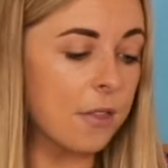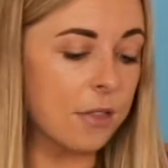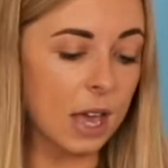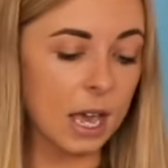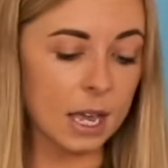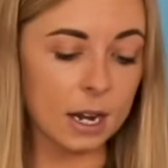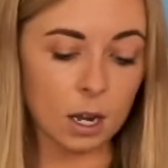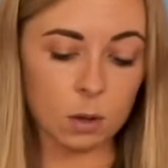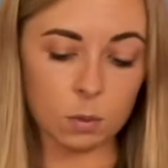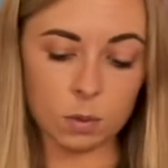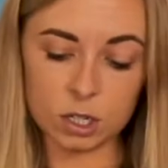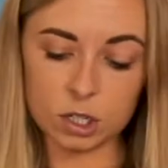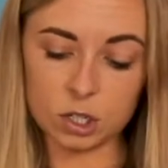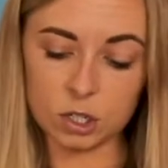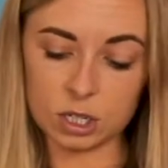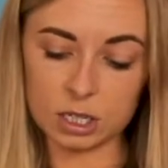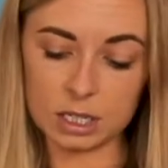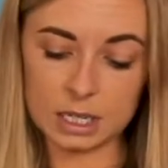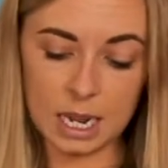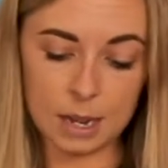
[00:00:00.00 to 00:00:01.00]
then I want
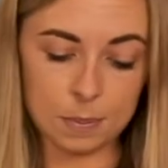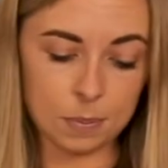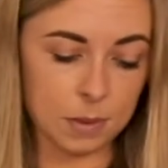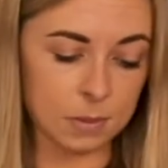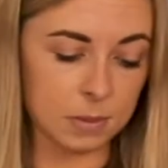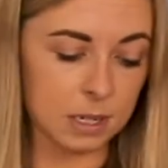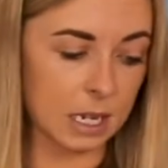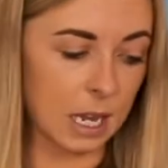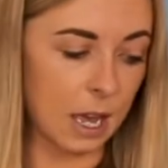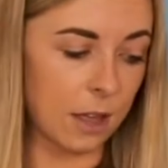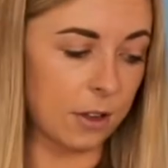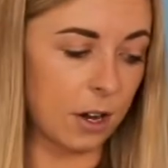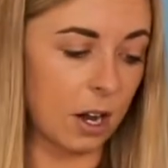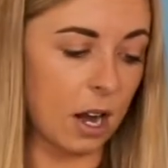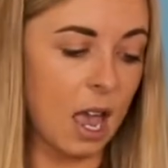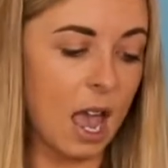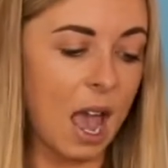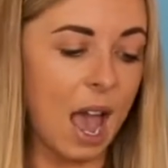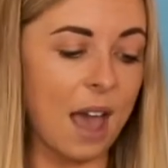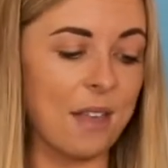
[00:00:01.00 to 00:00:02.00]
you to tape them
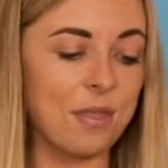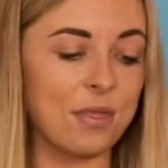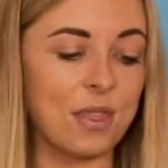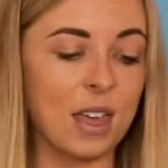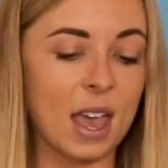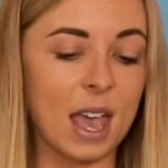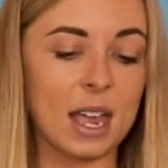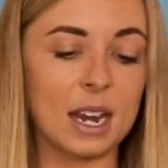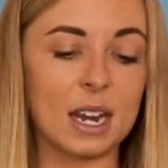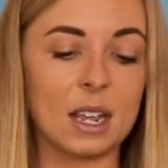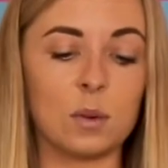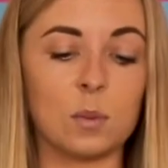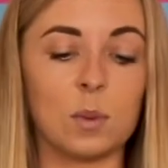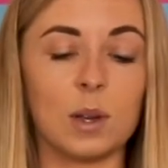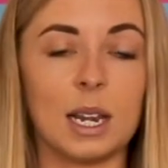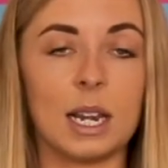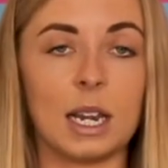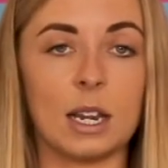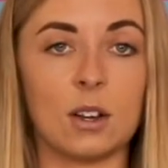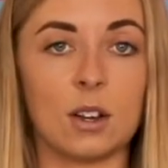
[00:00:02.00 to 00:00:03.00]
together and then it
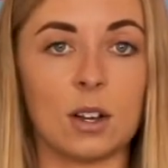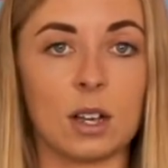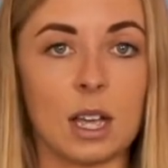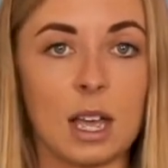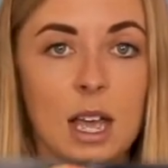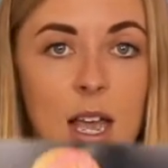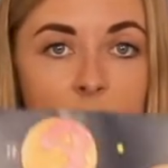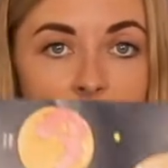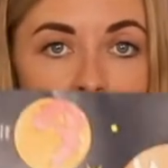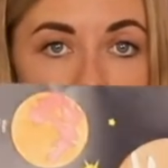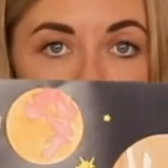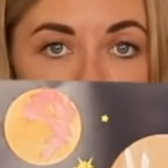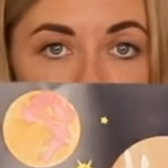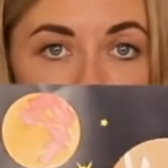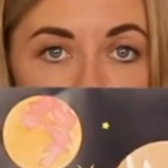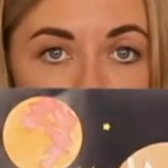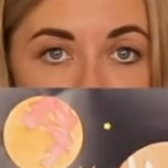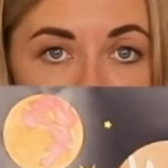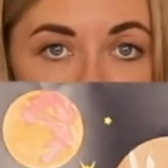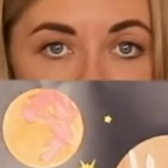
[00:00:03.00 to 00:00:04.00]
will look
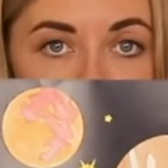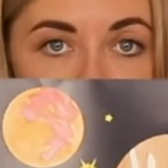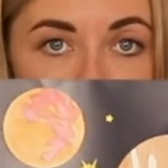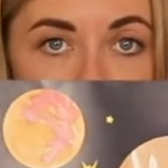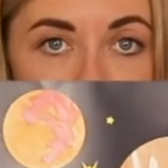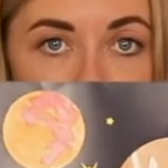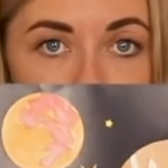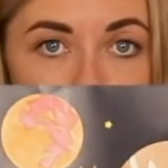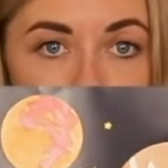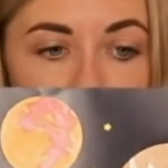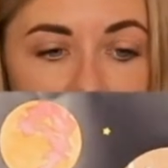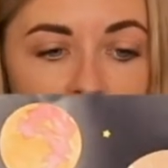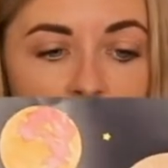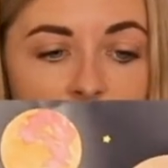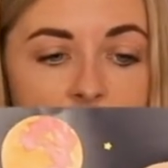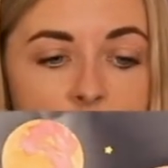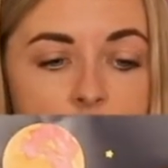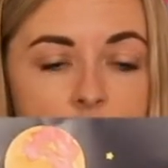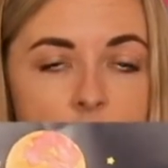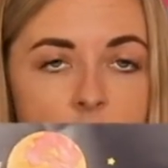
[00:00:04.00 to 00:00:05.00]
like this big
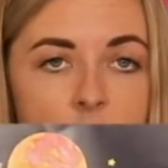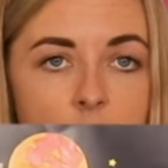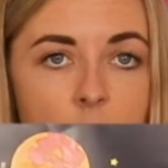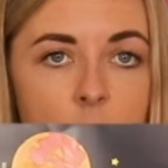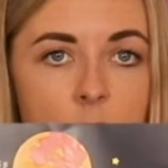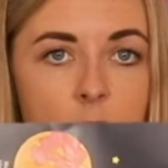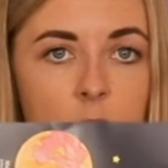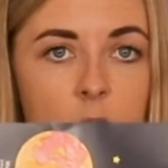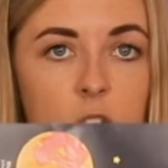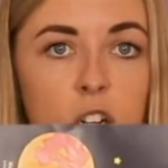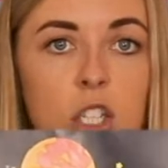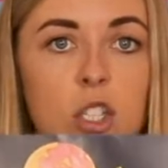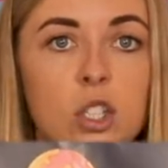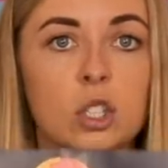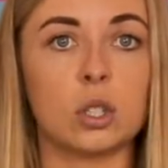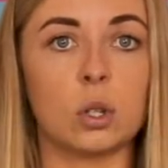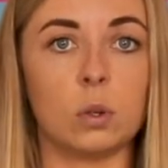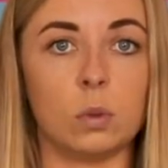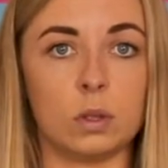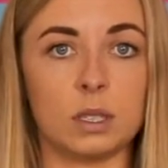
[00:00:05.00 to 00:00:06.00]
long
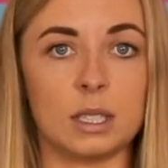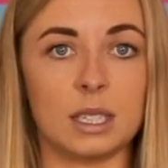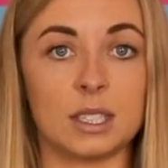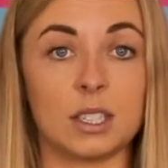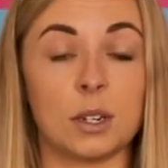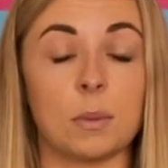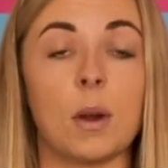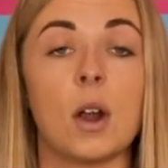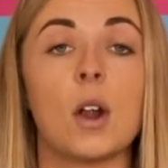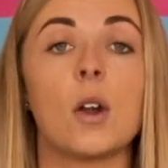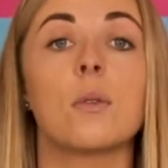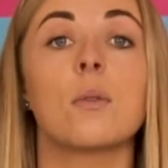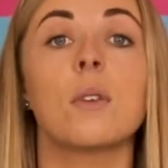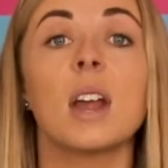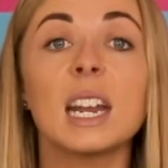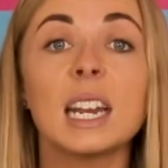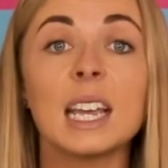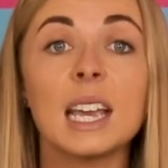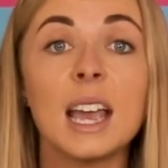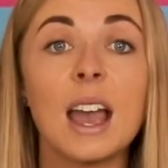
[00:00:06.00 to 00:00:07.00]
solar system.
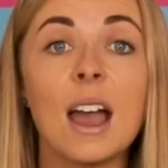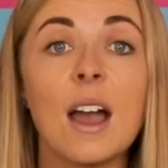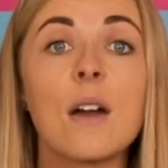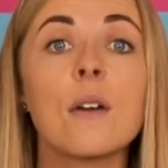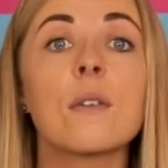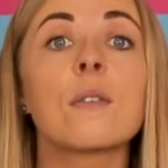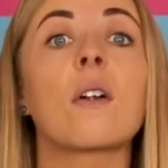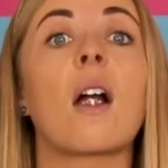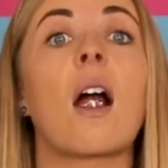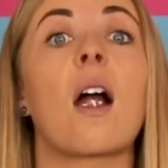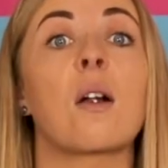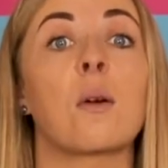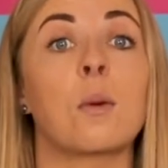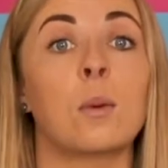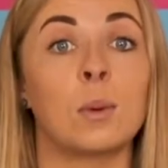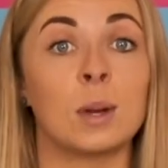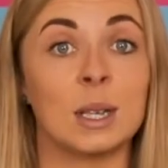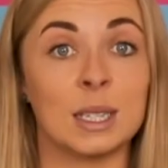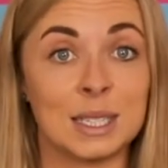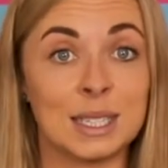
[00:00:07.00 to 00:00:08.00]
Ready for our
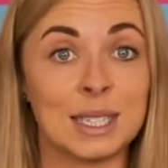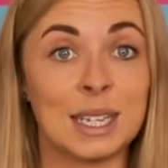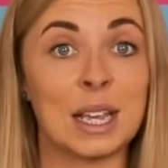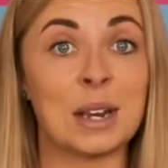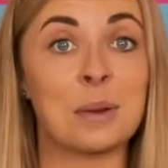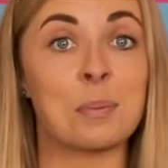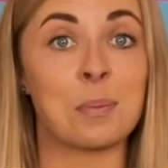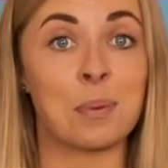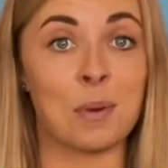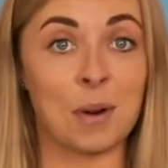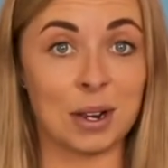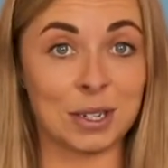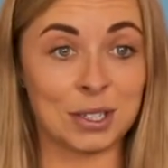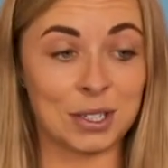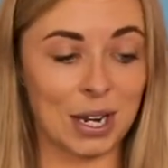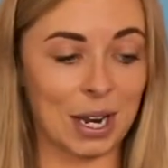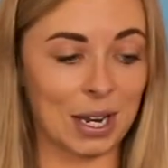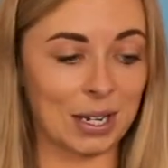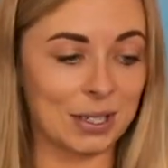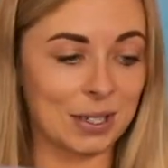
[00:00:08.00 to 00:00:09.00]
WizKid
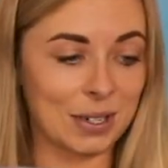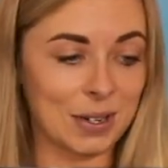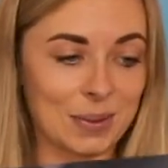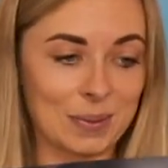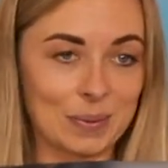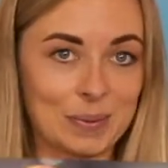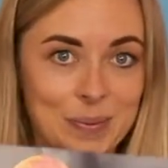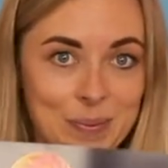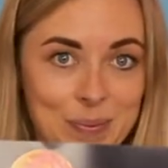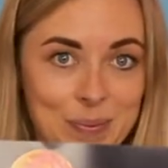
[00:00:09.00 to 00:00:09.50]
project.